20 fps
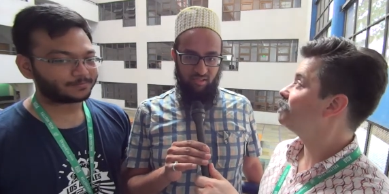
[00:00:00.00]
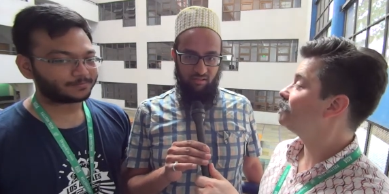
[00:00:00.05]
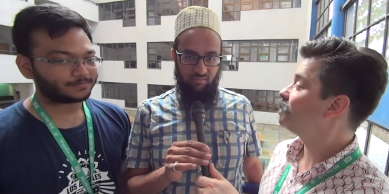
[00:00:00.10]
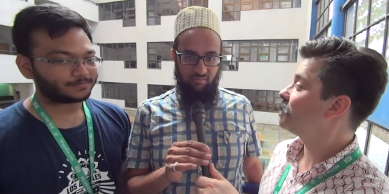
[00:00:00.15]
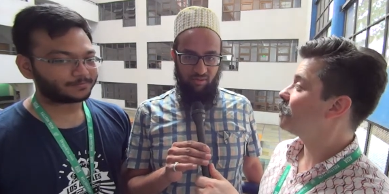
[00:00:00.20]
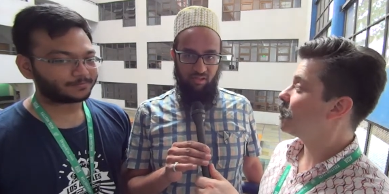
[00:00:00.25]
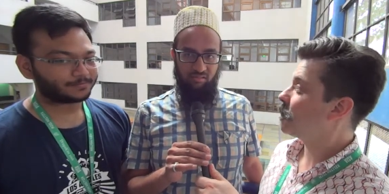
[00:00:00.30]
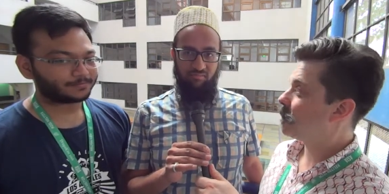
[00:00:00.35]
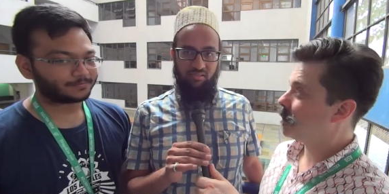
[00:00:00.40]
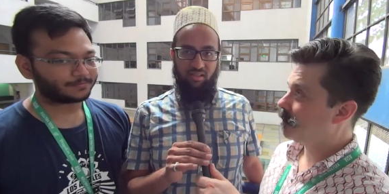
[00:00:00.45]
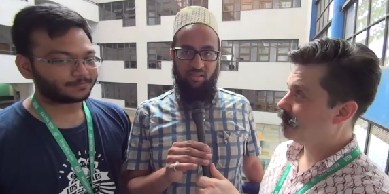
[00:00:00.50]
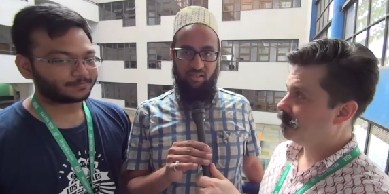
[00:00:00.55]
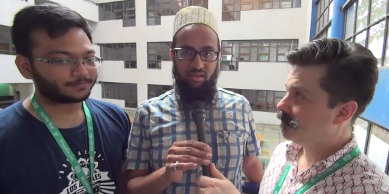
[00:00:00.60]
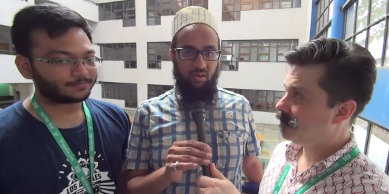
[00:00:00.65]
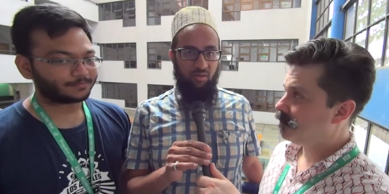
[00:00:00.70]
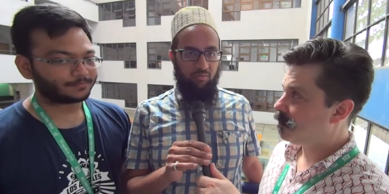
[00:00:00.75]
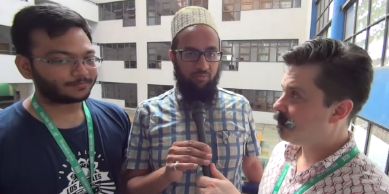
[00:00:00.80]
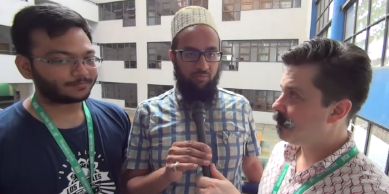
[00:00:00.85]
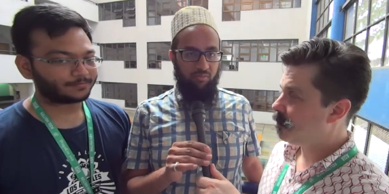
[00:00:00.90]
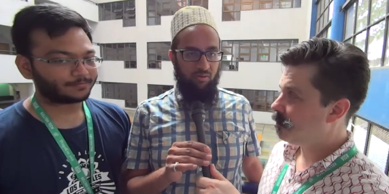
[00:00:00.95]
Speaker 1: well, a lot
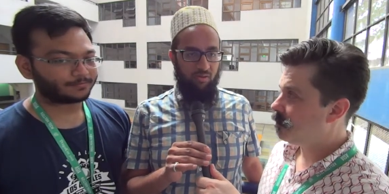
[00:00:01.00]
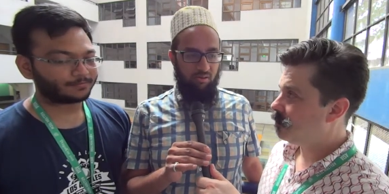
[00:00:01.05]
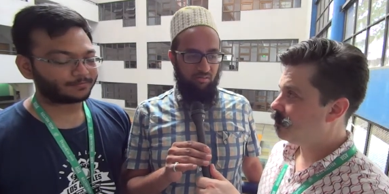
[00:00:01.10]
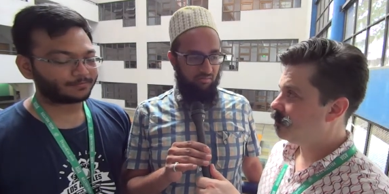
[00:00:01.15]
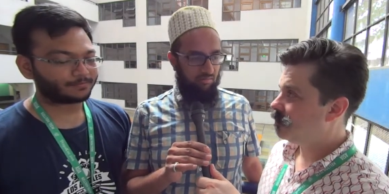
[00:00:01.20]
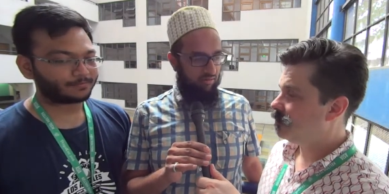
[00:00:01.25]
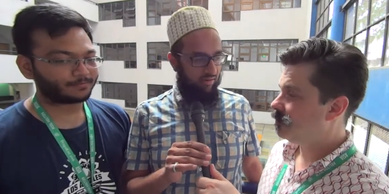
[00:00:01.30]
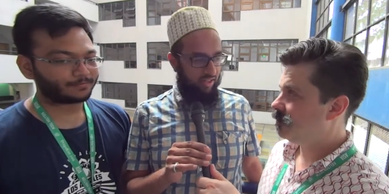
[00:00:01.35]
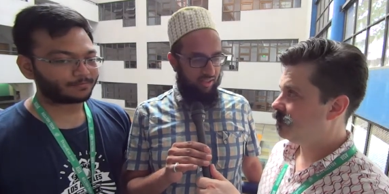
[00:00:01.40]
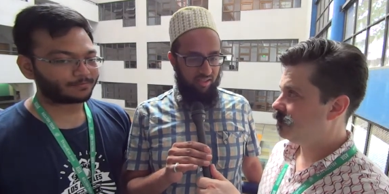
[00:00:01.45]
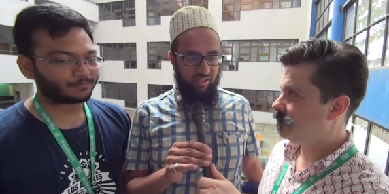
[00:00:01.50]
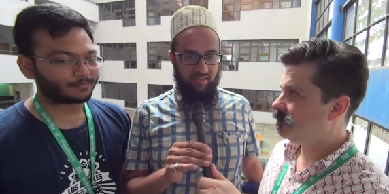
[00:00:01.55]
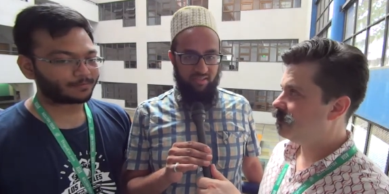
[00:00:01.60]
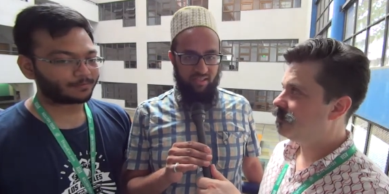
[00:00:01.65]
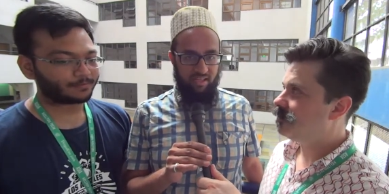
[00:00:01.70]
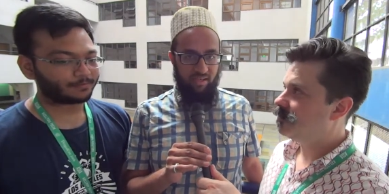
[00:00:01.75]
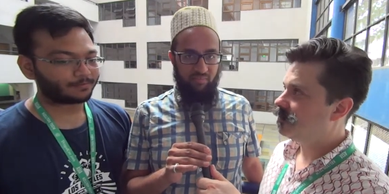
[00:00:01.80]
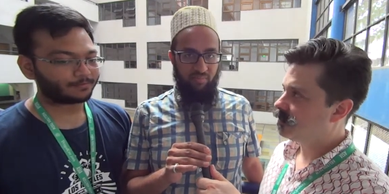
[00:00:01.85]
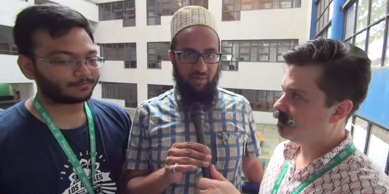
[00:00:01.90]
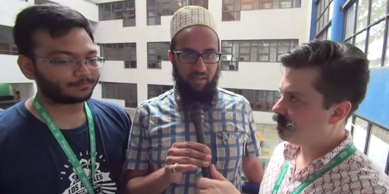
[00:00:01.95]
of good, great things are
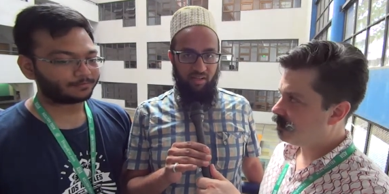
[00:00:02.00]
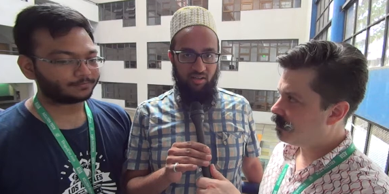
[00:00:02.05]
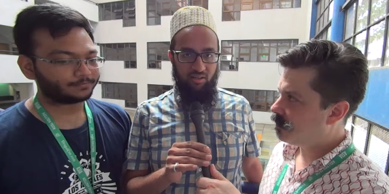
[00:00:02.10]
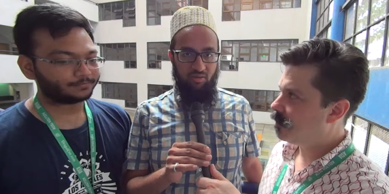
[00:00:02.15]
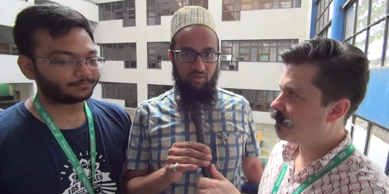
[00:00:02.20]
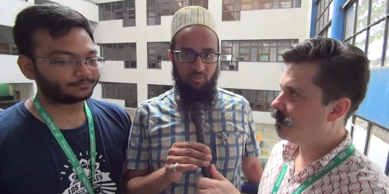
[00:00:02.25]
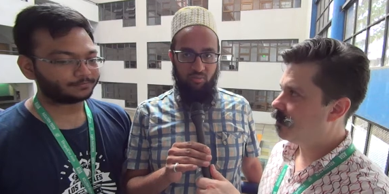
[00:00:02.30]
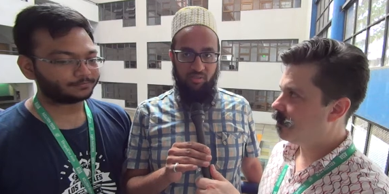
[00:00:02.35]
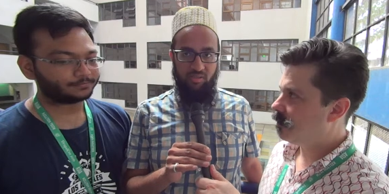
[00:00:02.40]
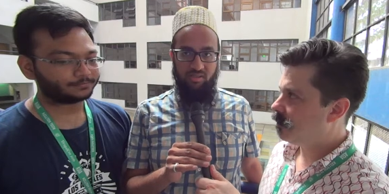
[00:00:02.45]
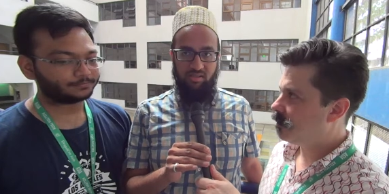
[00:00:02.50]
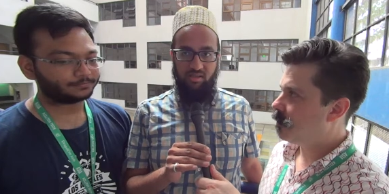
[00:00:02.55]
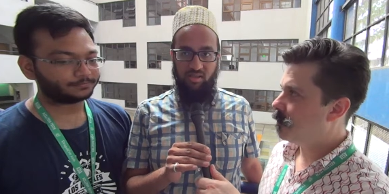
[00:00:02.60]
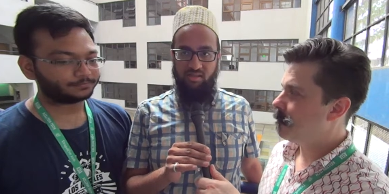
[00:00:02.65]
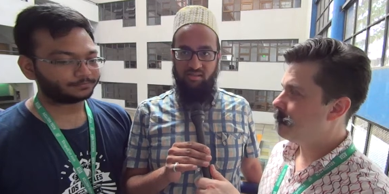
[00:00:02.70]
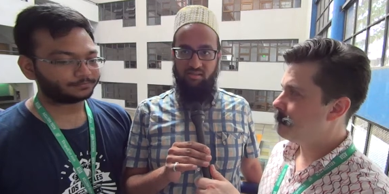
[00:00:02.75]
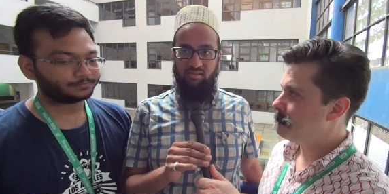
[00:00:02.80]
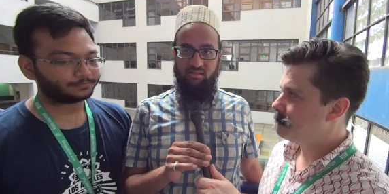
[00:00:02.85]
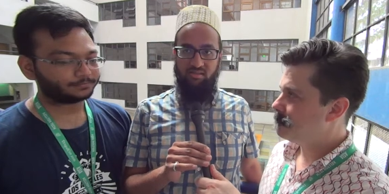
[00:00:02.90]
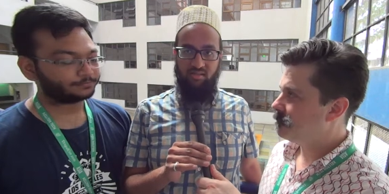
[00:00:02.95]
happening in Drupal
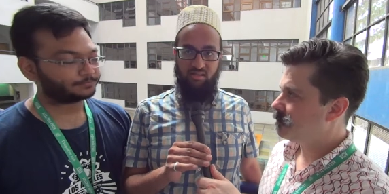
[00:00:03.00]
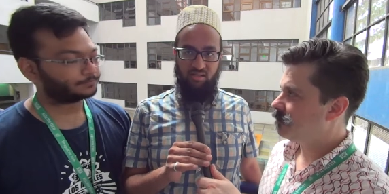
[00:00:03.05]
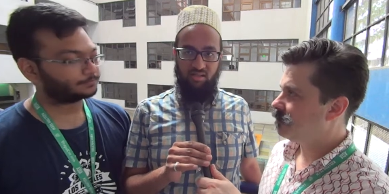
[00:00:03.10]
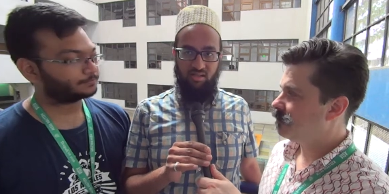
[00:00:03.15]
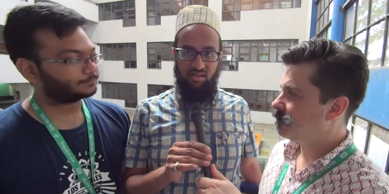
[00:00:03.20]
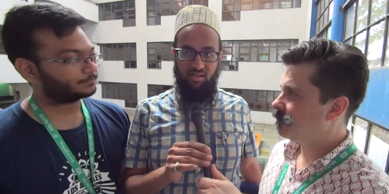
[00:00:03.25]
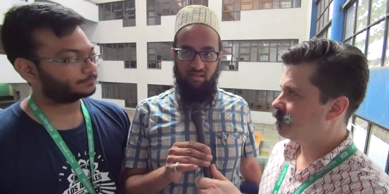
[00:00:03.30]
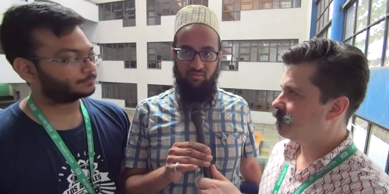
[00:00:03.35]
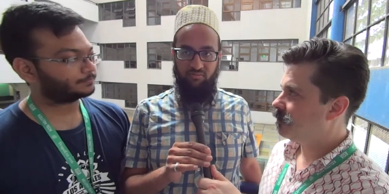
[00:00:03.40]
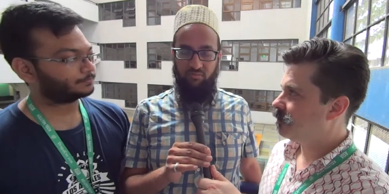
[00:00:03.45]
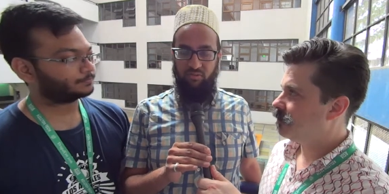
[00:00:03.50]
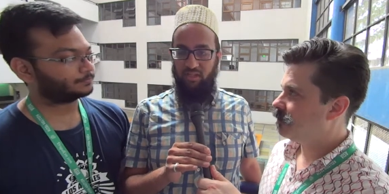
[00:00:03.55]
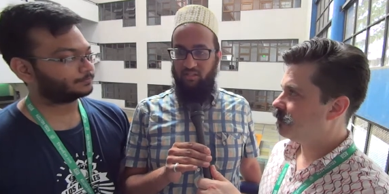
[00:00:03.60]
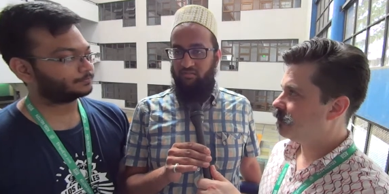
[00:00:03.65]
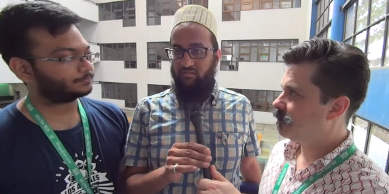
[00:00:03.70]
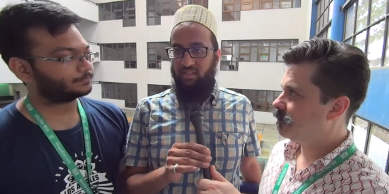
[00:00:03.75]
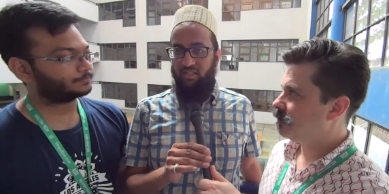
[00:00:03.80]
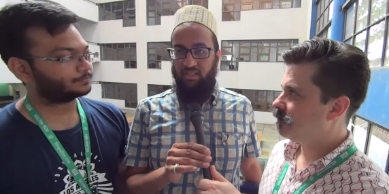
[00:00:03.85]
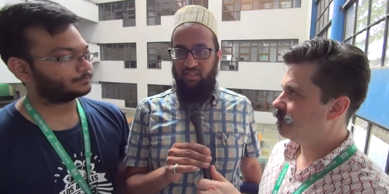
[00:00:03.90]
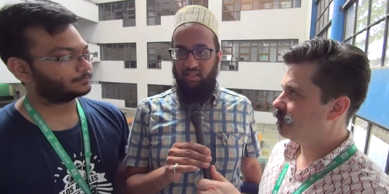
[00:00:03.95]
since uh, forever. I